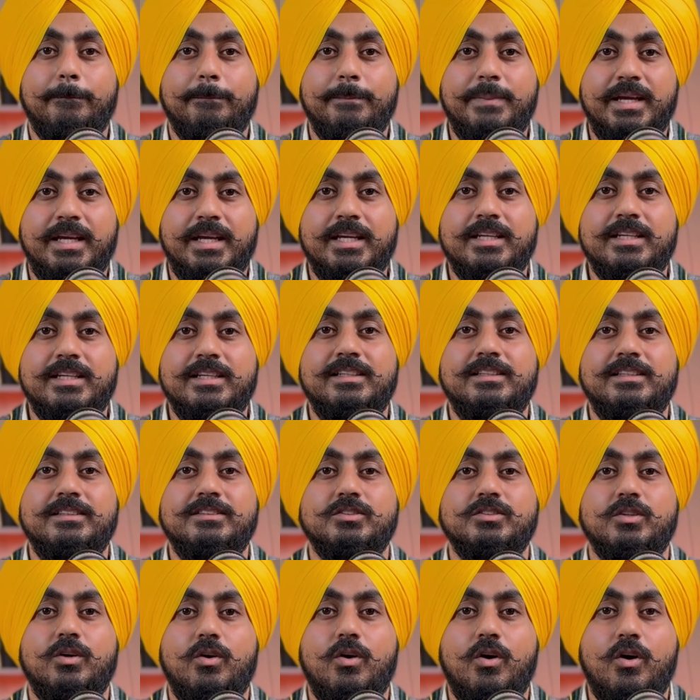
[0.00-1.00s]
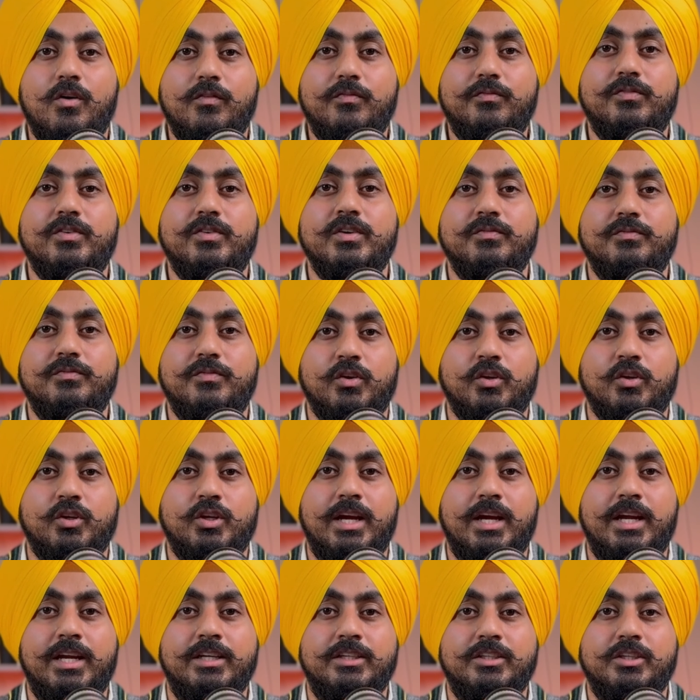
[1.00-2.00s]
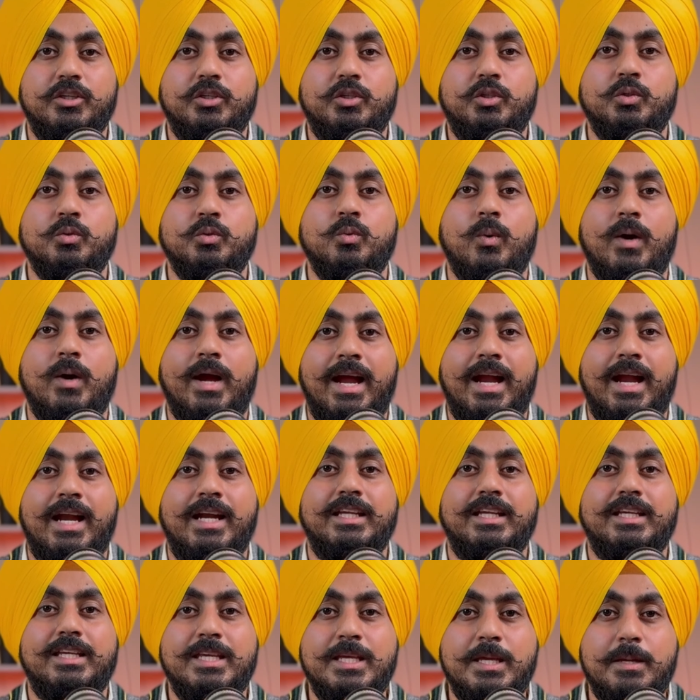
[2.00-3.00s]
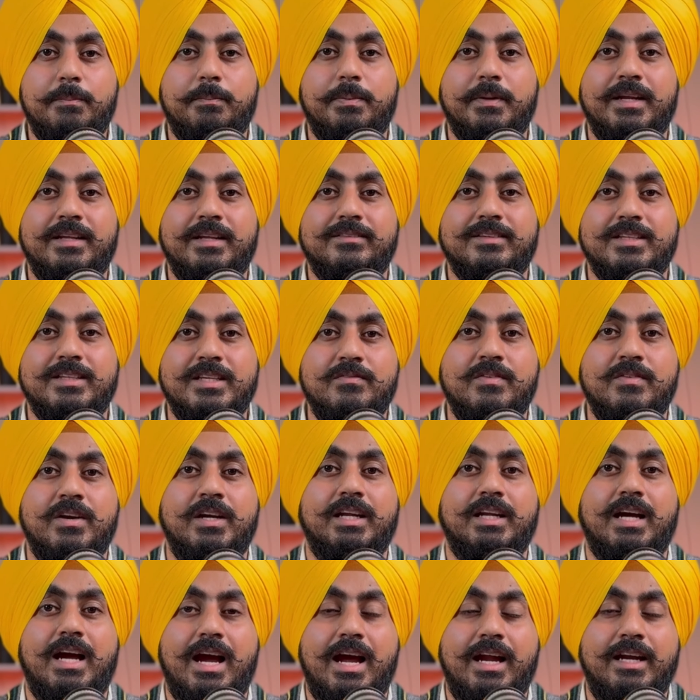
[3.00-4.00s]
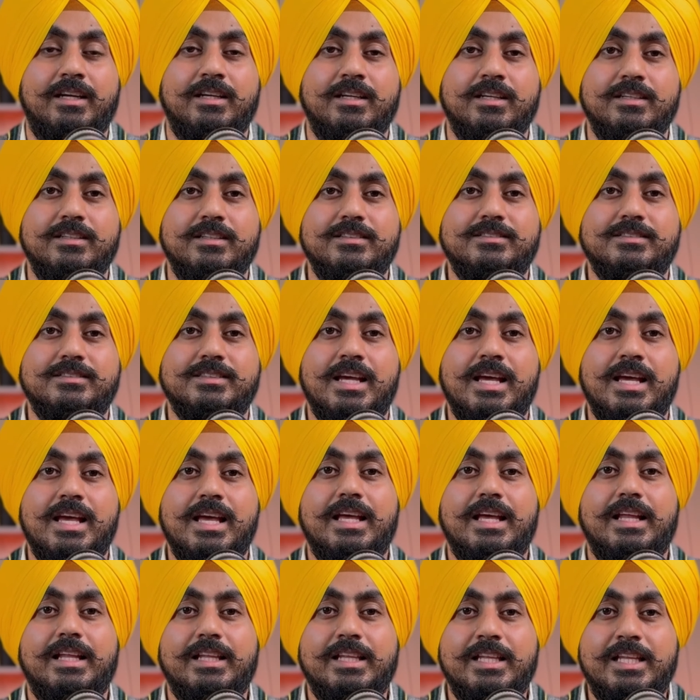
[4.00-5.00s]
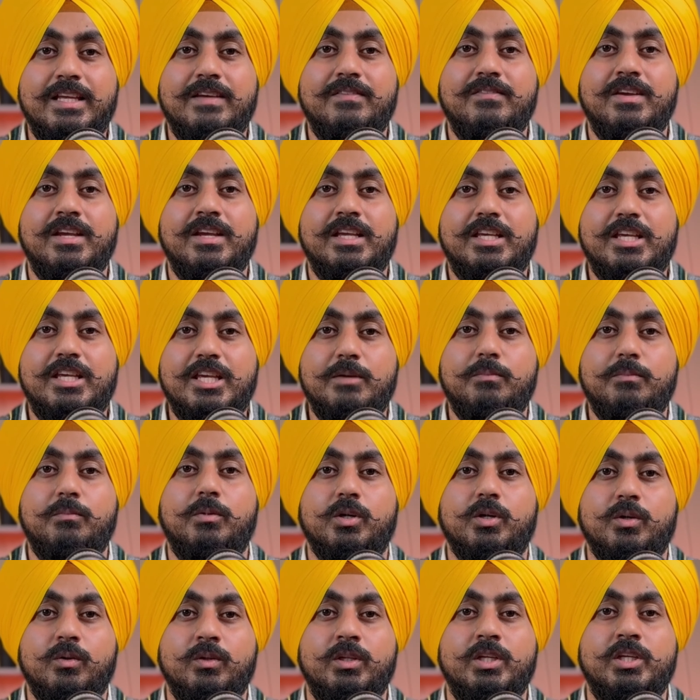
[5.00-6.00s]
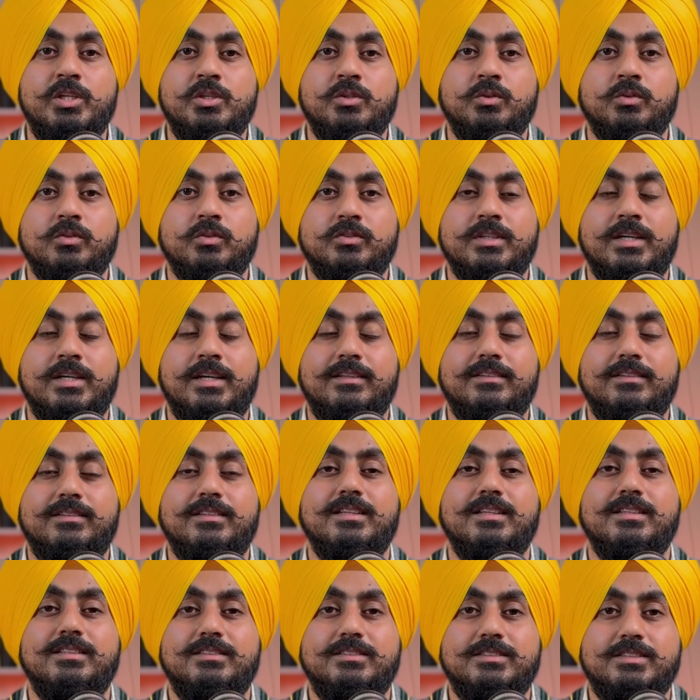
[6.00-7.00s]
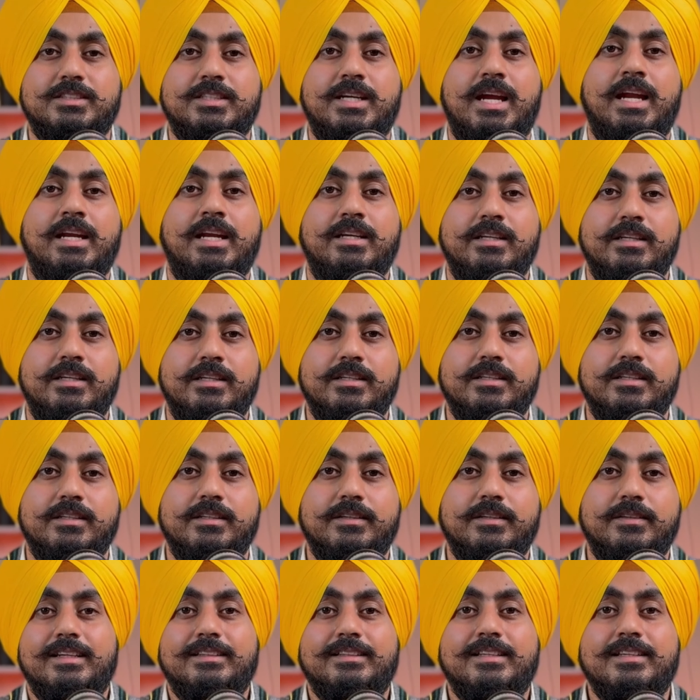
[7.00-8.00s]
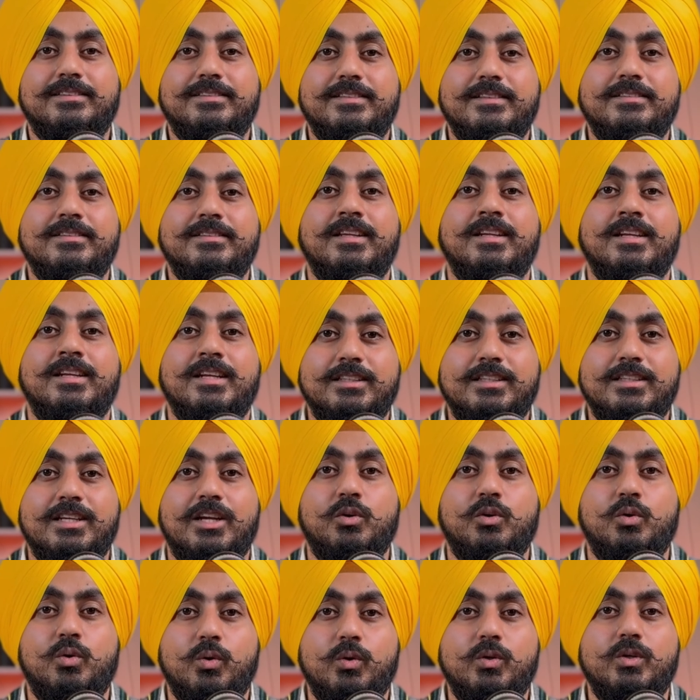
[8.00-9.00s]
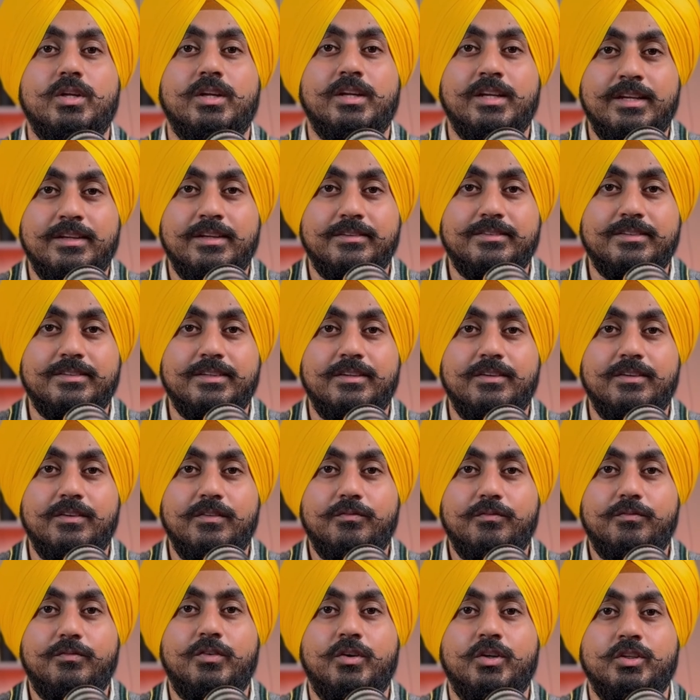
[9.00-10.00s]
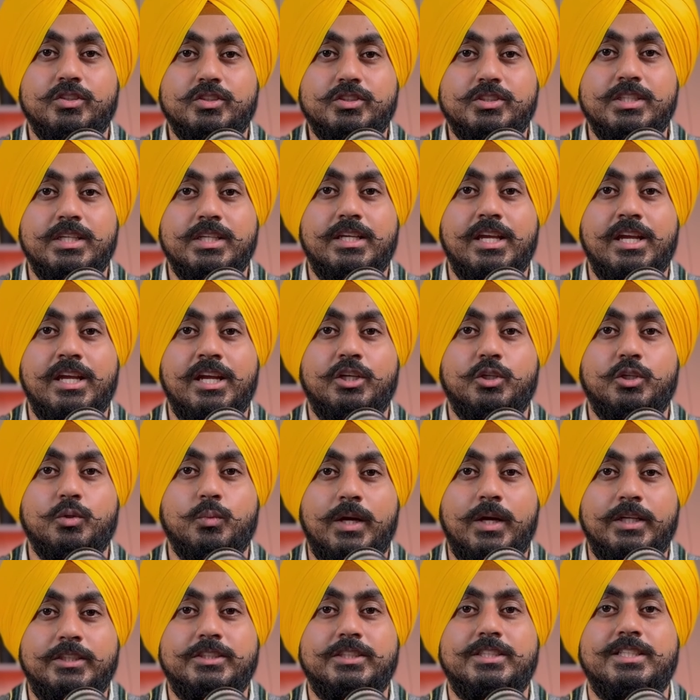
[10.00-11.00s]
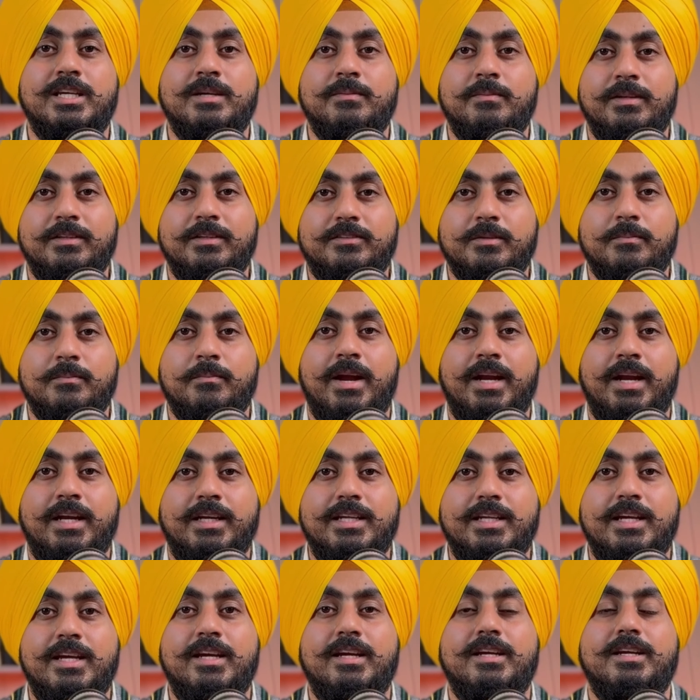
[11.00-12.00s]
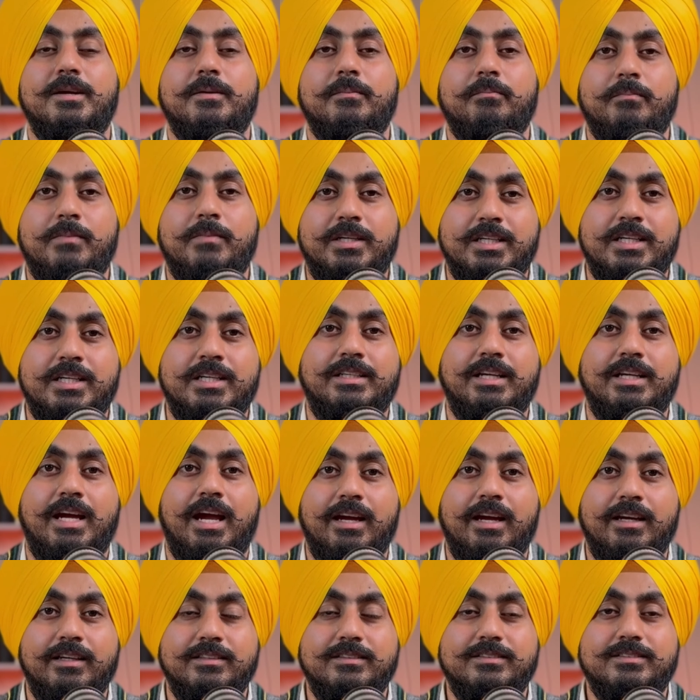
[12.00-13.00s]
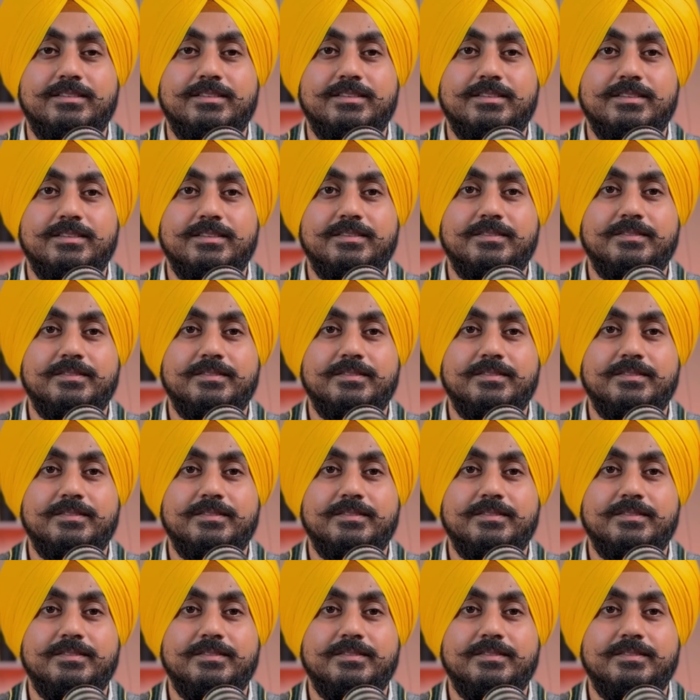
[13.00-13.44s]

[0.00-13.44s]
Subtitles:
Beginners often forget to add key press event handlers, leaving keyboard only users stranded. This is another good reason for sticking to HTML semantic button tags.